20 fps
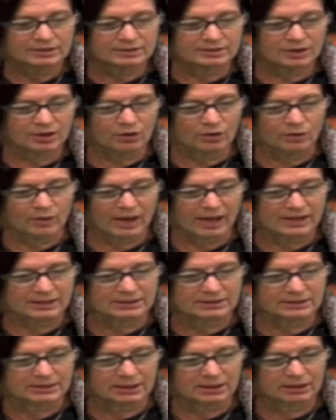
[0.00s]
"So,"
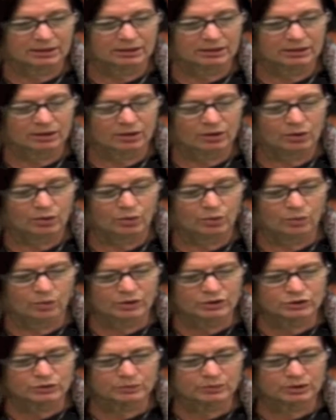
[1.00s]
asked Duck,
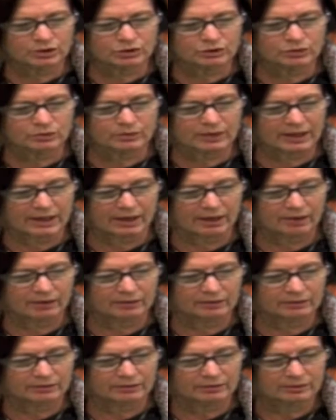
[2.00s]
"what do we do now?"